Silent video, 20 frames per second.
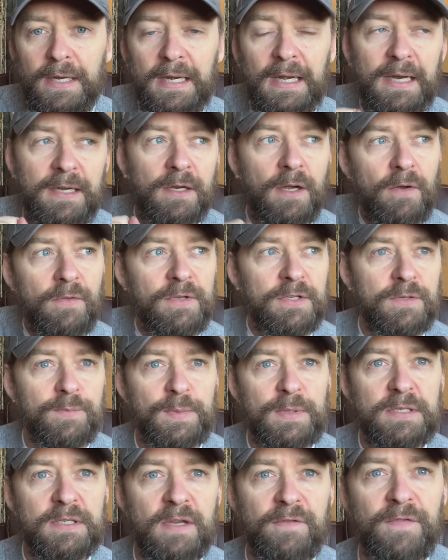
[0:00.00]
And I know this
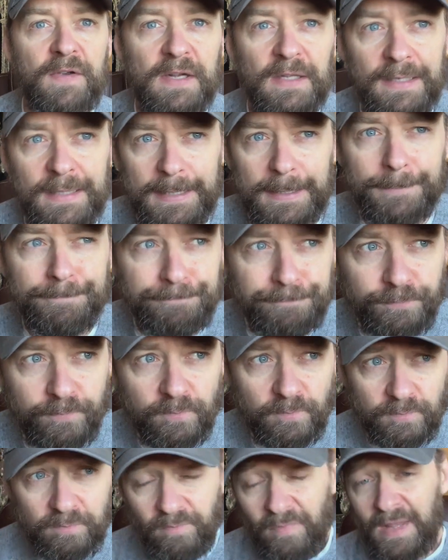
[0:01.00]
specifically.
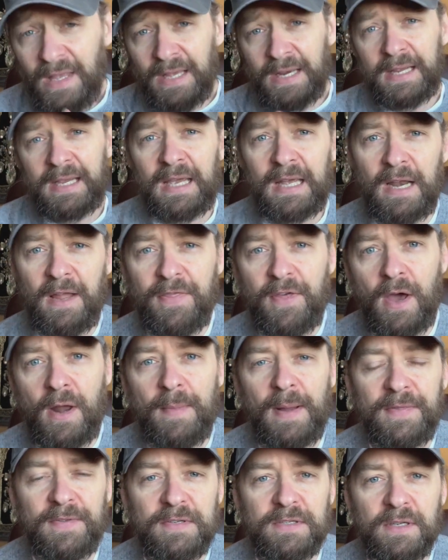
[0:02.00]
And again, I thought
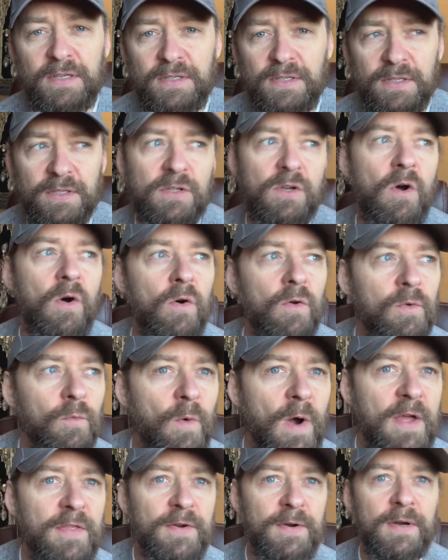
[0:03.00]
about this because of this cold
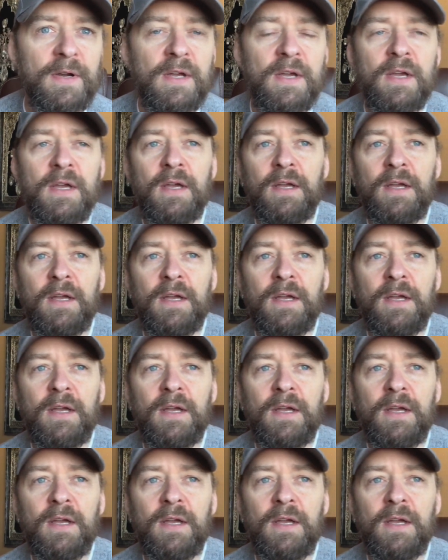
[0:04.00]
weather.